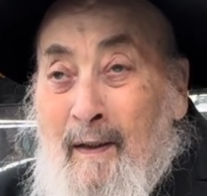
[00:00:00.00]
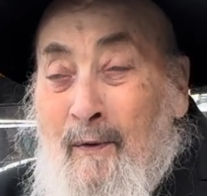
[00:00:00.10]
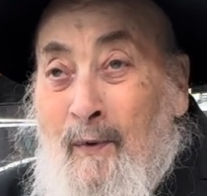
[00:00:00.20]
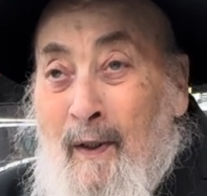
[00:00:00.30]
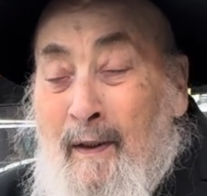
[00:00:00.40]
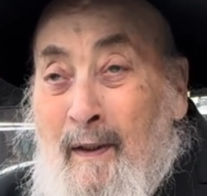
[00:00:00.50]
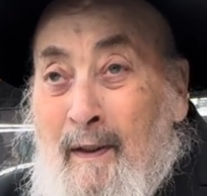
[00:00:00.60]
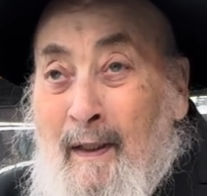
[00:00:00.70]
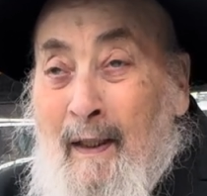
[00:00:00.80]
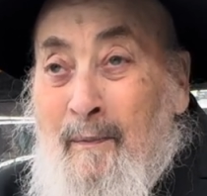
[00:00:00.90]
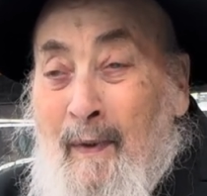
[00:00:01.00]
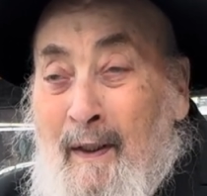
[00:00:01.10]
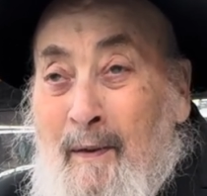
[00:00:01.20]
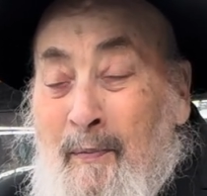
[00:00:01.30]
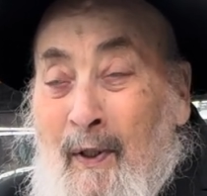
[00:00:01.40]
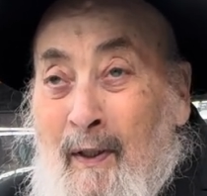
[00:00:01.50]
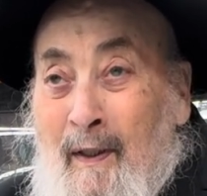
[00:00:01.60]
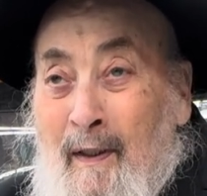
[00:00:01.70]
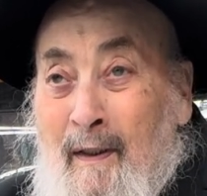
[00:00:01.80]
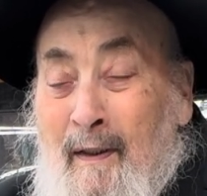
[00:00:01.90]
the one that made the
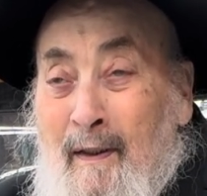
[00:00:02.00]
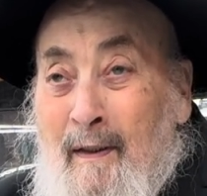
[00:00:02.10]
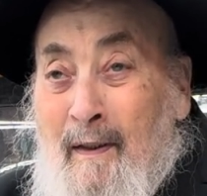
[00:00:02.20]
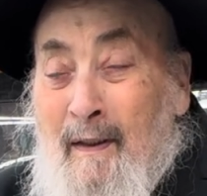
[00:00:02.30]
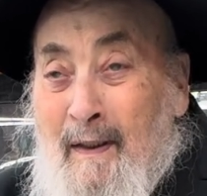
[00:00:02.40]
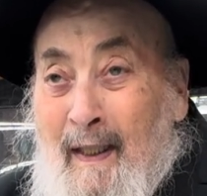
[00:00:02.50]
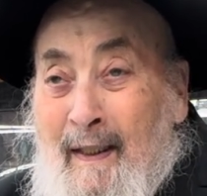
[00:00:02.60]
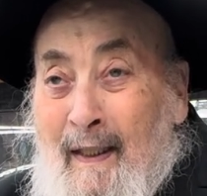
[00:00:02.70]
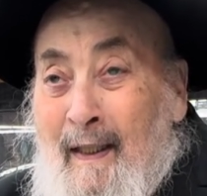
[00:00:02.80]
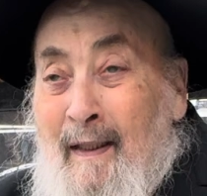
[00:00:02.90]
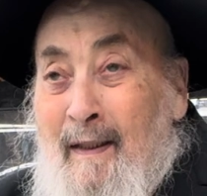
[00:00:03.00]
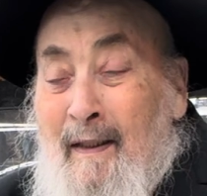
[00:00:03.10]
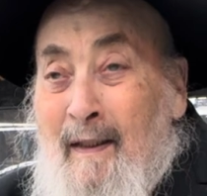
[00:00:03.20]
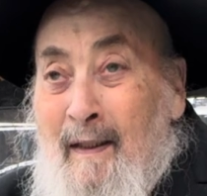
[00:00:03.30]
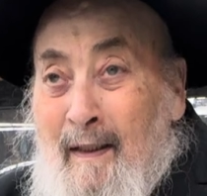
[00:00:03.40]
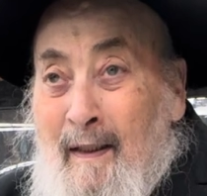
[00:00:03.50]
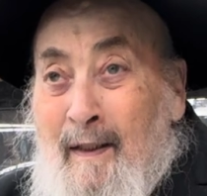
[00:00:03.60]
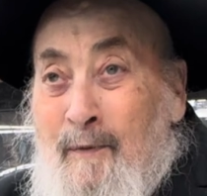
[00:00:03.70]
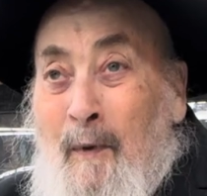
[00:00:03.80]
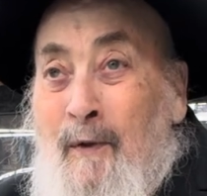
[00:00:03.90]
bracha to say that he
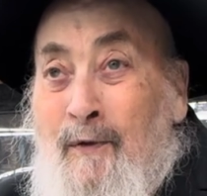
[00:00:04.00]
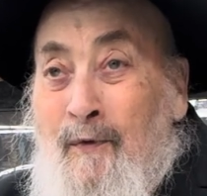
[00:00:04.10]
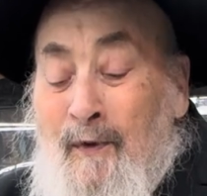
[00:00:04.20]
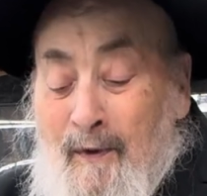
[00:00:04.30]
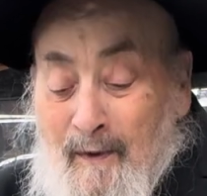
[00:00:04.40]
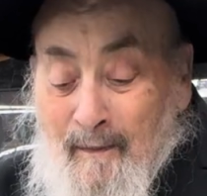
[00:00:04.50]
spoke truth.